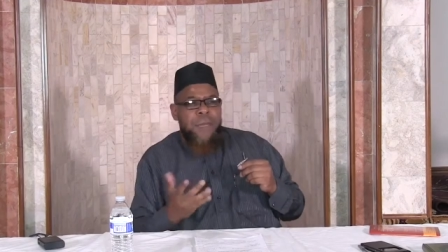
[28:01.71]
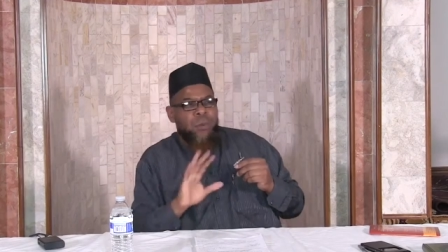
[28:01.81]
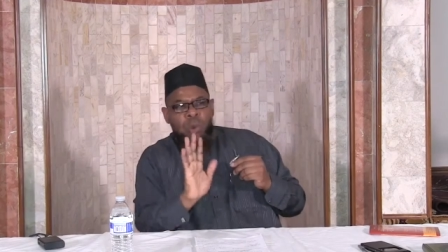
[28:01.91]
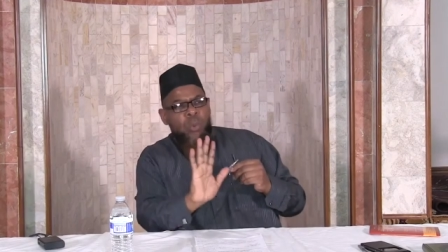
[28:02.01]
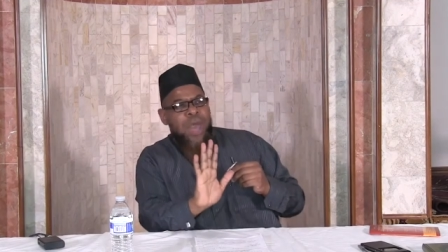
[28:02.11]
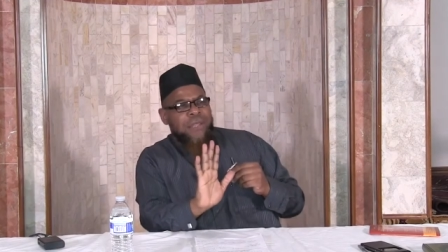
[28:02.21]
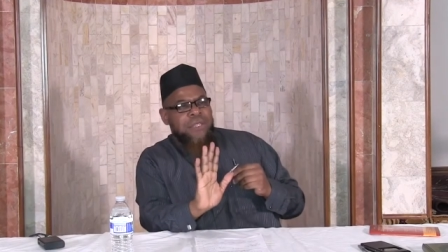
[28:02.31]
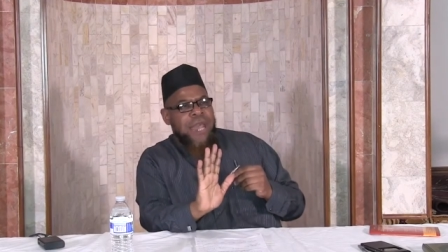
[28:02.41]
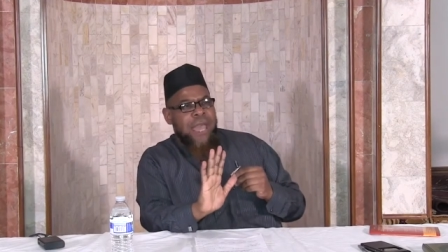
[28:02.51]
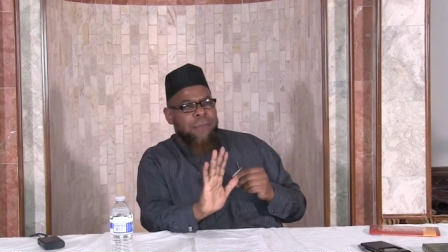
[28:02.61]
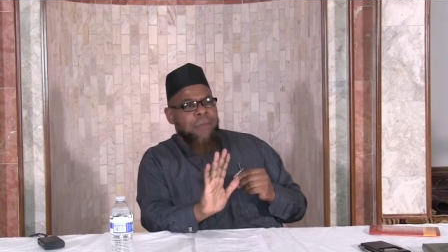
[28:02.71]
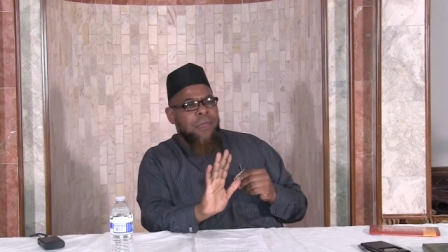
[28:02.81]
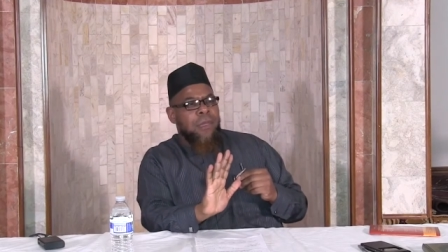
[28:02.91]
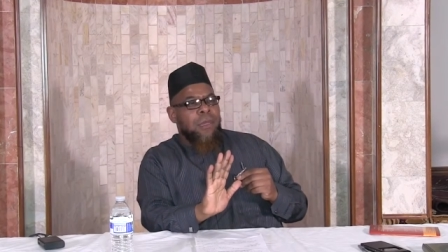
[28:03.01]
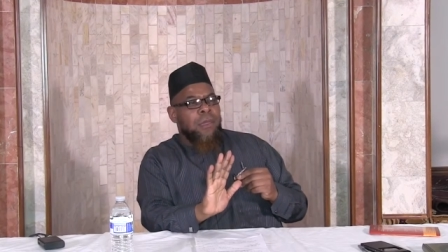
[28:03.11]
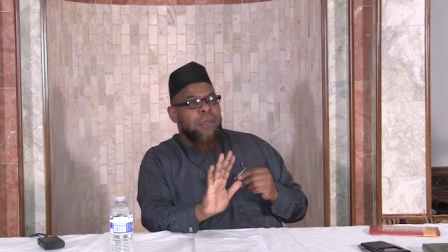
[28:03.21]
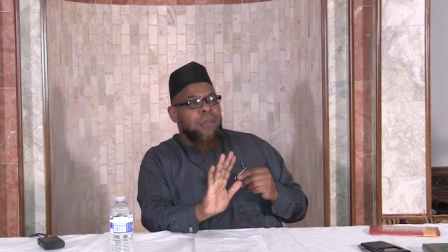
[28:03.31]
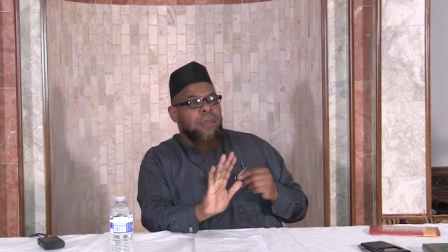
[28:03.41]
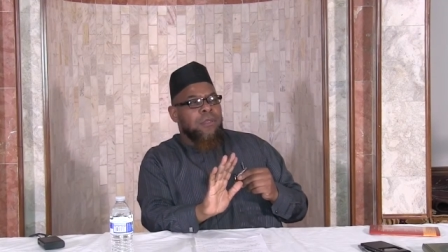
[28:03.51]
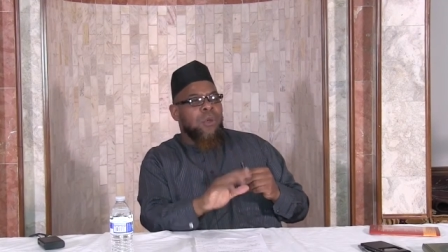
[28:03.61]
the people don't want stand.
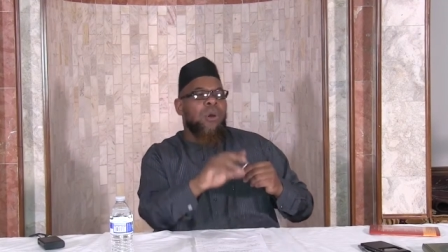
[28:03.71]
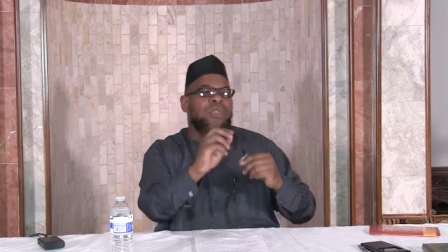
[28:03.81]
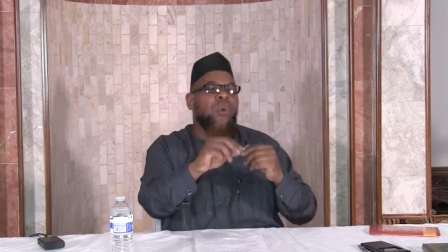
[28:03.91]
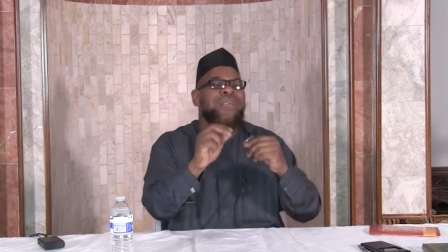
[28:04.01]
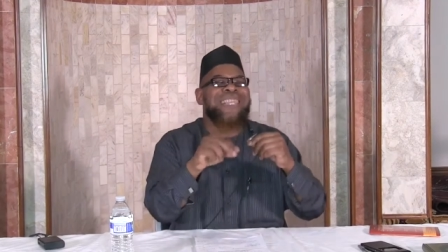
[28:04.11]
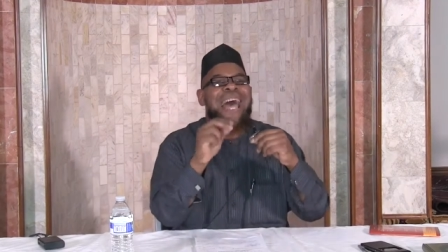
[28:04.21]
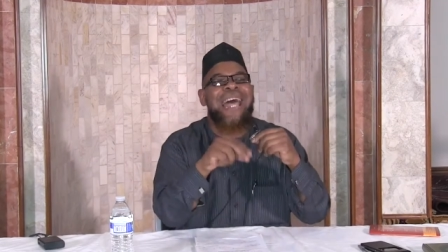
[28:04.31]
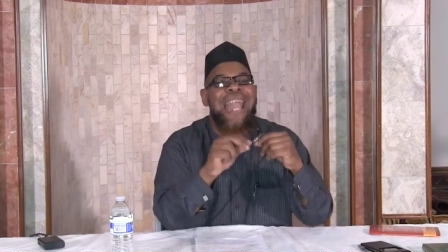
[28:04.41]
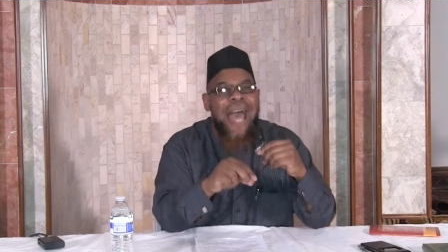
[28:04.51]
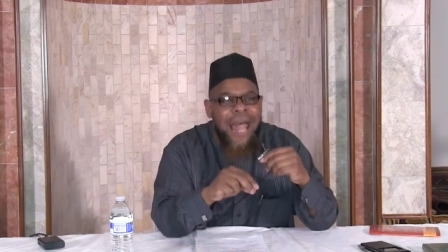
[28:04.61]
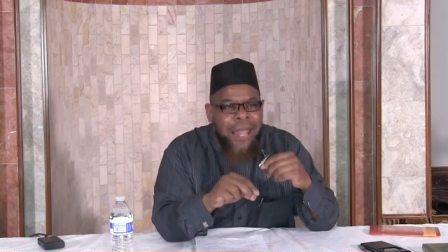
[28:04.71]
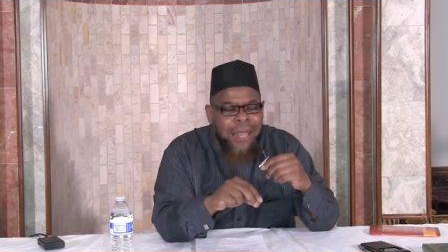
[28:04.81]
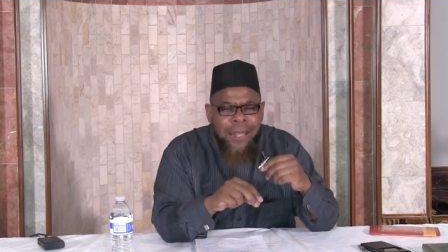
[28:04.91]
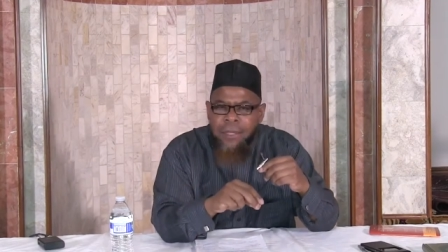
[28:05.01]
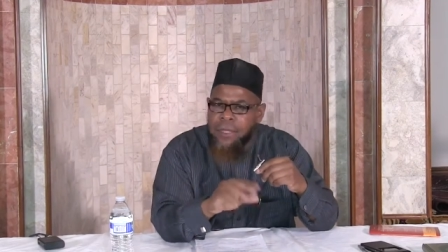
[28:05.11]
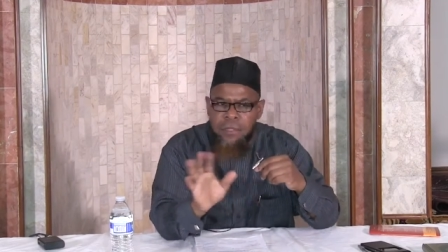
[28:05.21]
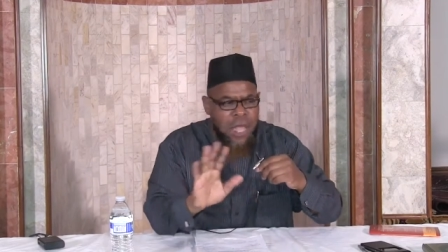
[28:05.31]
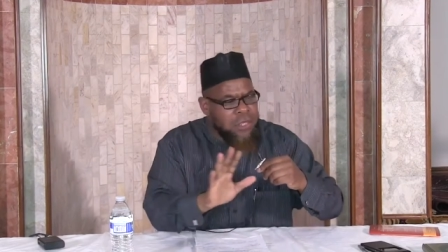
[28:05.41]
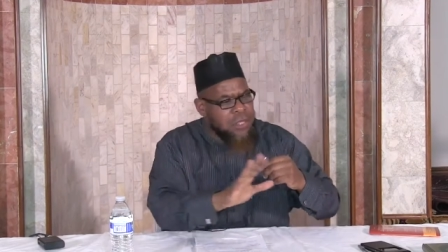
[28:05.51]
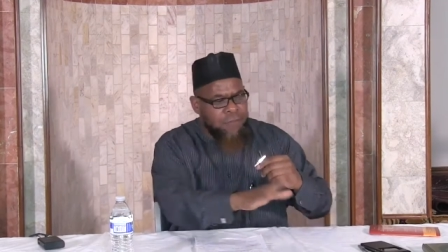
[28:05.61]
So, although it's halal, it's
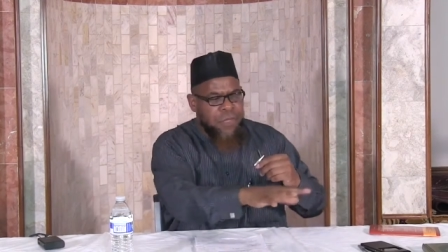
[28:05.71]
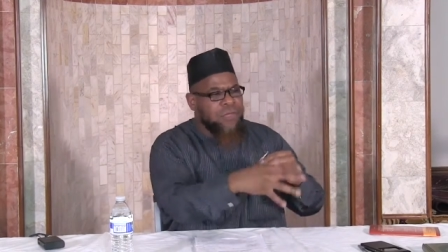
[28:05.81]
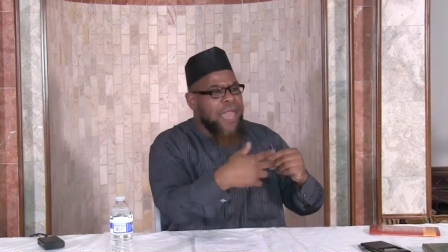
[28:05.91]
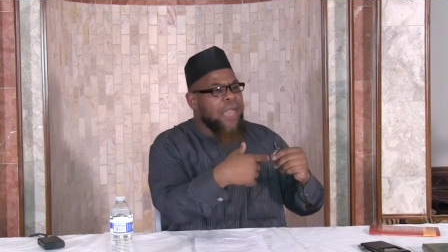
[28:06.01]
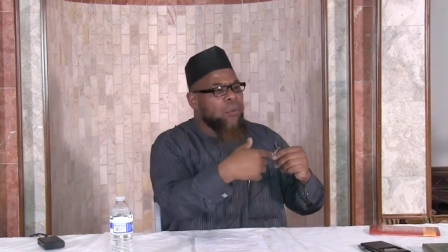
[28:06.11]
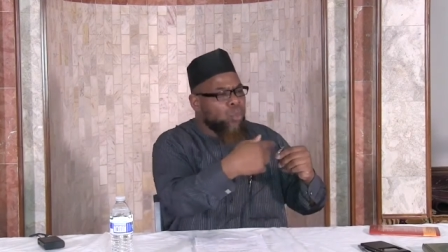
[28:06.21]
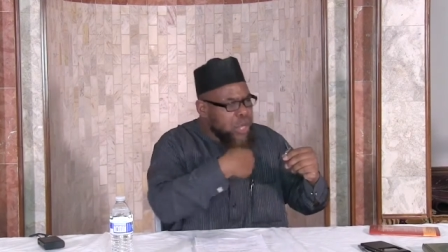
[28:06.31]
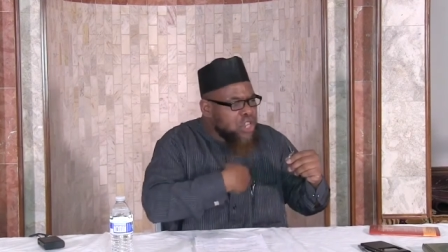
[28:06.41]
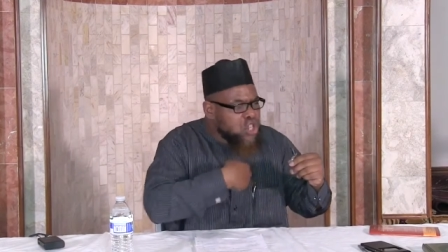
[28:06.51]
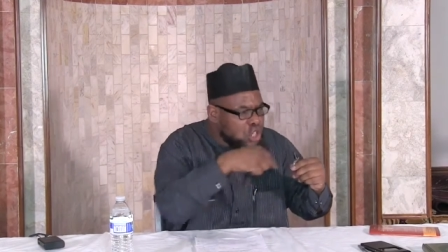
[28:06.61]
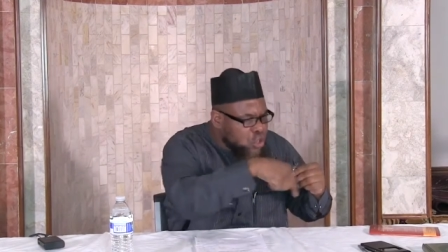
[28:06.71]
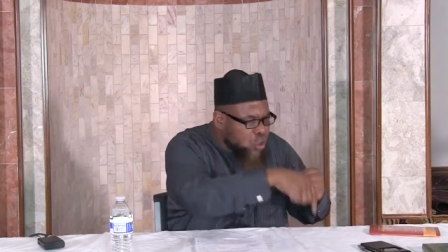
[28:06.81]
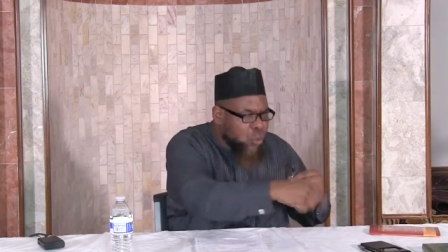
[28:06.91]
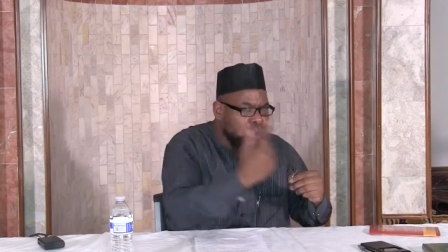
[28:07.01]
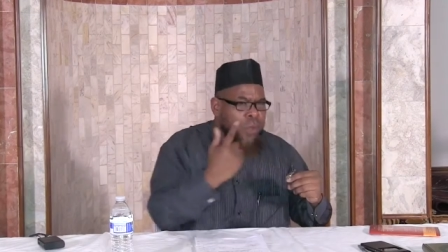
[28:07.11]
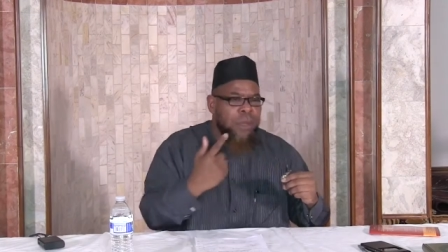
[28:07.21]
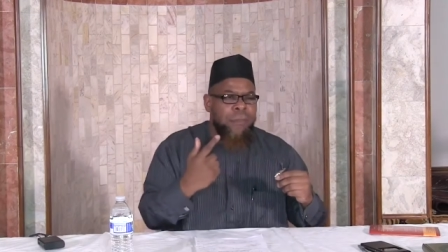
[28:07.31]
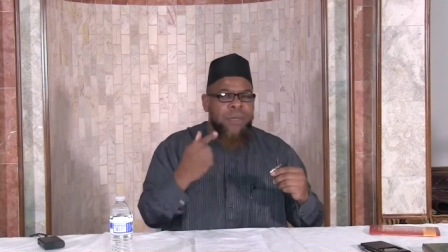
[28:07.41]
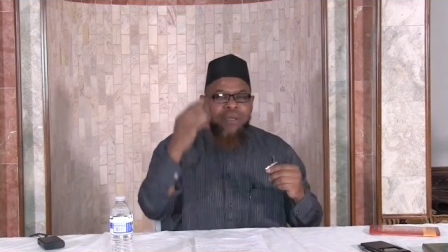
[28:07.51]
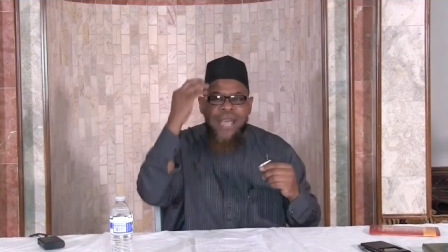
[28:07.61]
not something that we should do
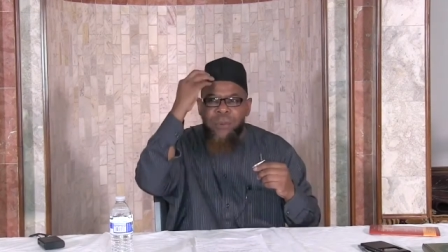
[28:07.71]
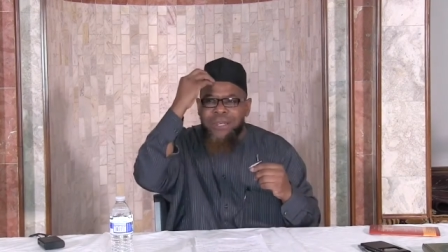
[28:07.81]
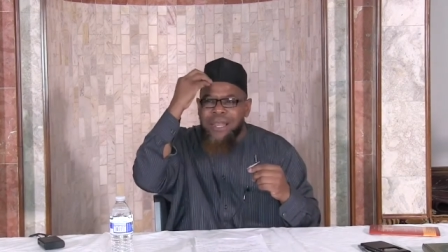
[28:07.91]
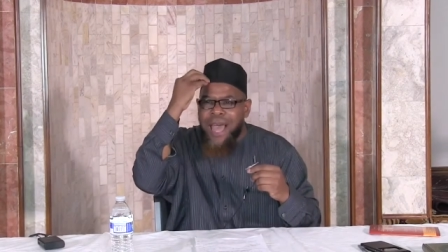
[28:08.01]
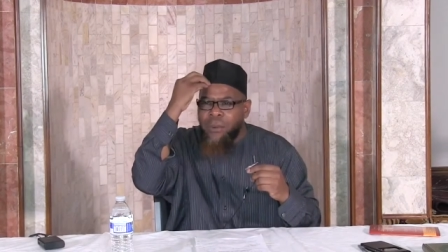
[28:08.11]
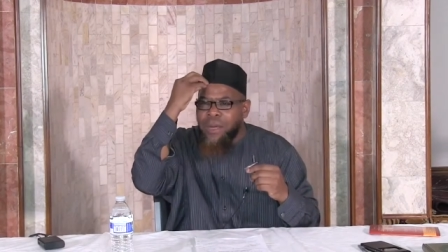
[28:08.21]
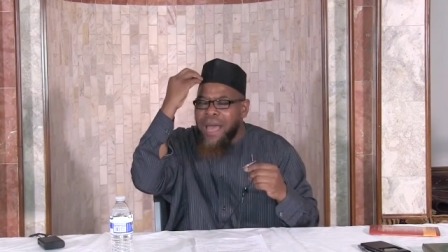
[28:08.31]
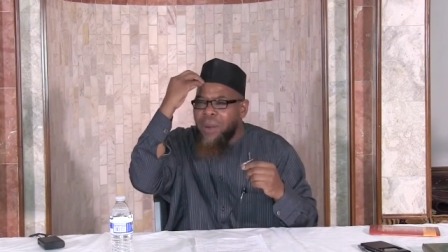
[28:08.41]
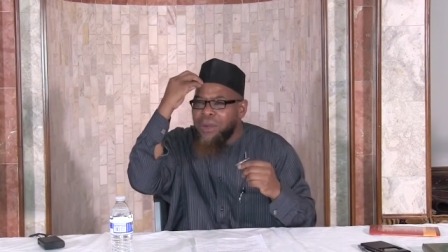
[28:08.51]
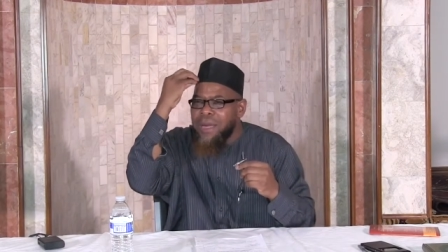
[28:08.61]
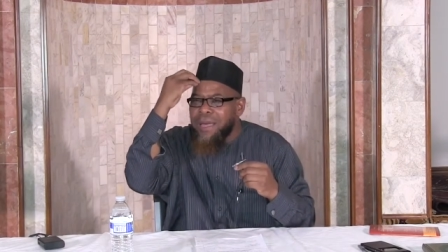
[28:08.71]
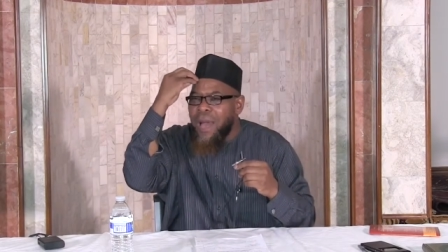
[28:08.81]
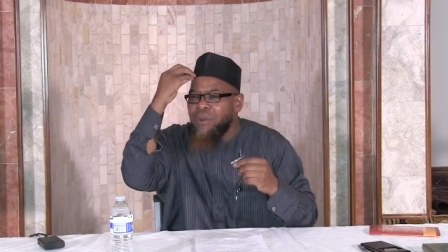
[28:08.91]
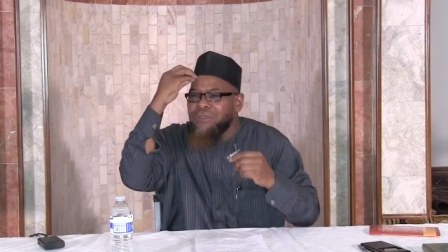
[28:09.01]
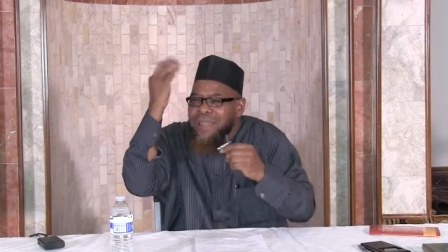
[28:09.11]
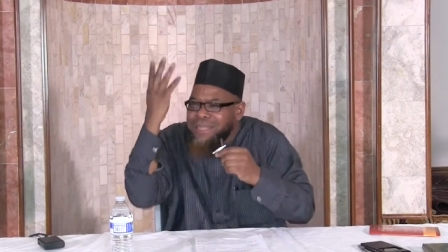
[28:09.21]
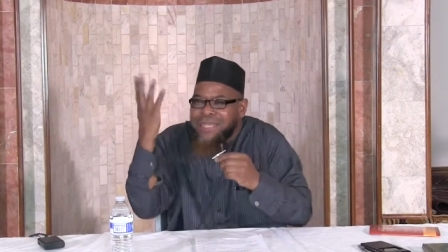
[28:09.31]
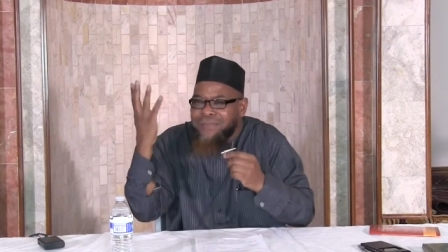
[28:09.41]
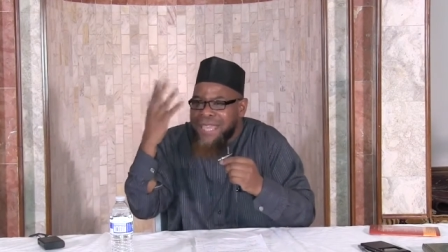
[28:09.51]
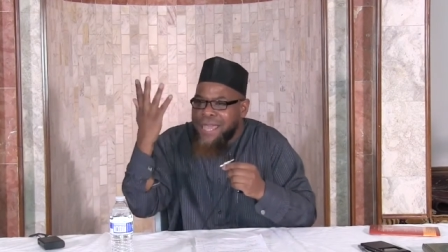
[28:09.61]
because our, our, our, our
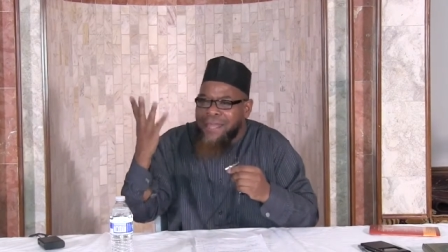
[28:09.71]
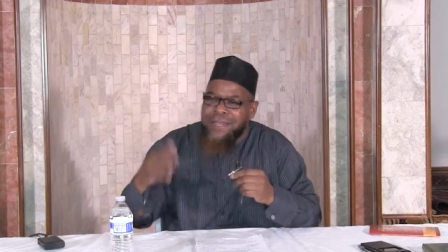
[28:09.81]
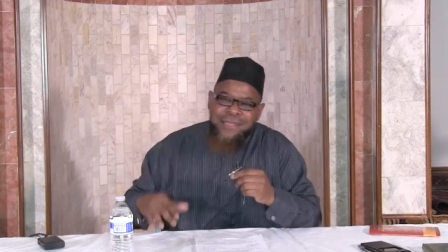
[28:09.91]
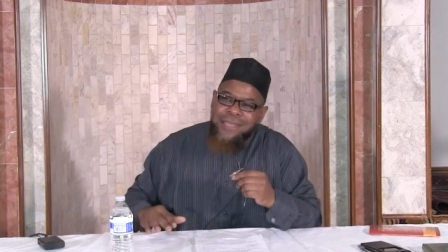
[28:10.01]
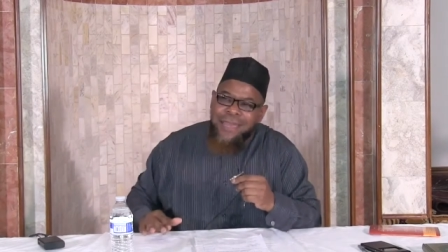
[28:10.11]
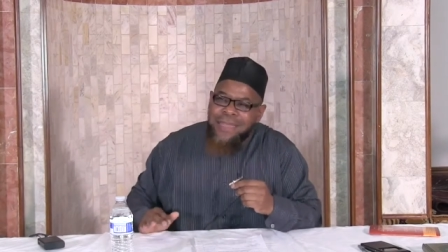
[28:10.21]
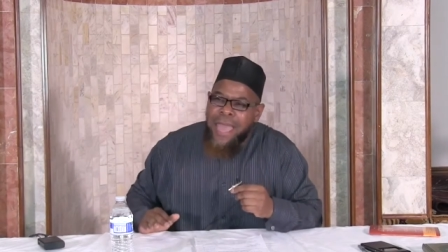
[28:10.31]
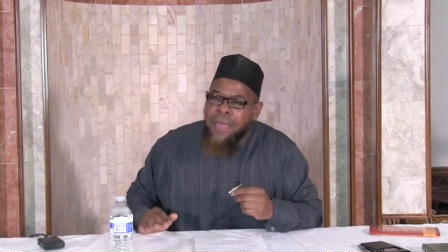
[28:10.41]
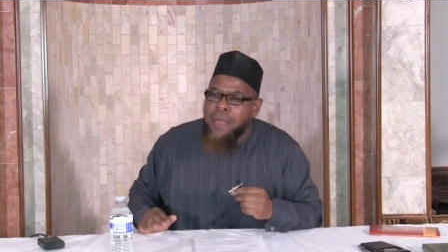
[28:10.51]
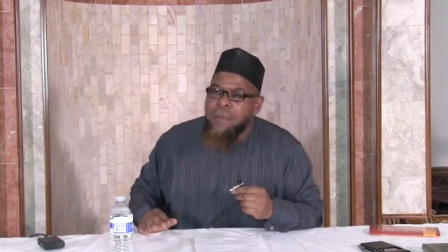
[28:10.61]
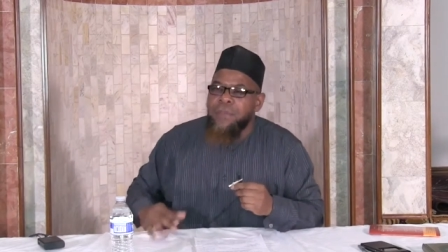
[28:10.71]
relatives can't understand that.